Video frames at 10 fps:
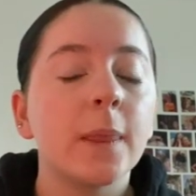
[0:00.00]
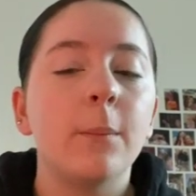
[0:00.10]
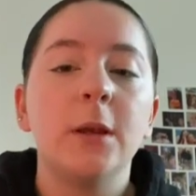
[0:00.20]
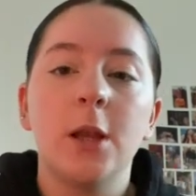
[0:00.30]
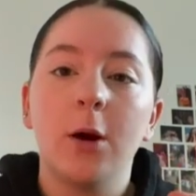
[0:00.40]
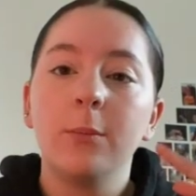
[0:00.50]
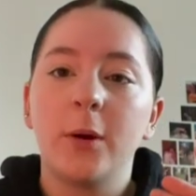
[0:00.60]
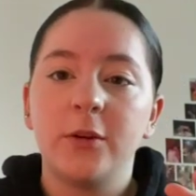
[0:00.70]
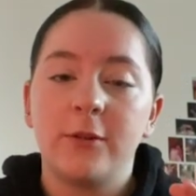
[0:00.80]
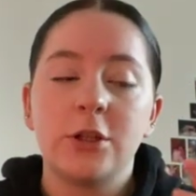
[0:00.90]
i mean no
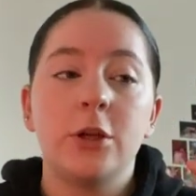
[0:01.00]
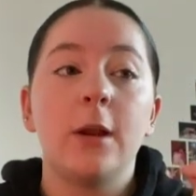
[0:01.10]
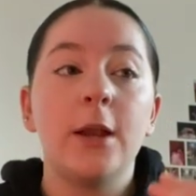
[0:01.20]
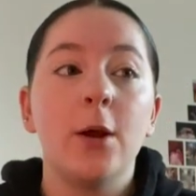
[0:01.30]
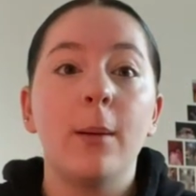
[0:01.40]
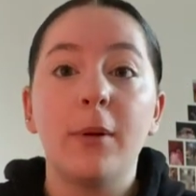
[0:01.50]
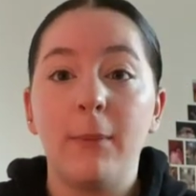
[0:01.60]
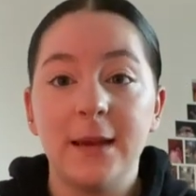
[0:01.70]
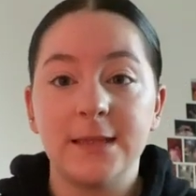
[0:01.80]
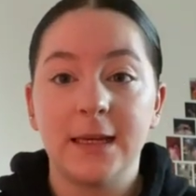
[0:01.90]
positive attitude i know i'm
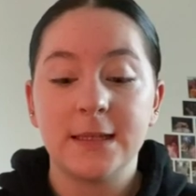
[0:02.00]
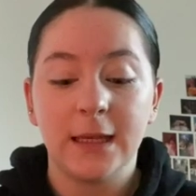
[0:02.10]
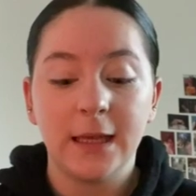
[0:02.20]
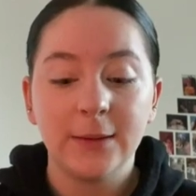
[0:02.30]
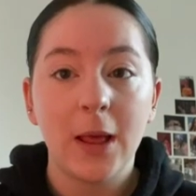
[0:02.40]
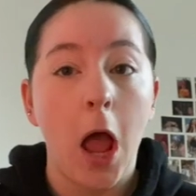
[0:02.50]
amazing at singing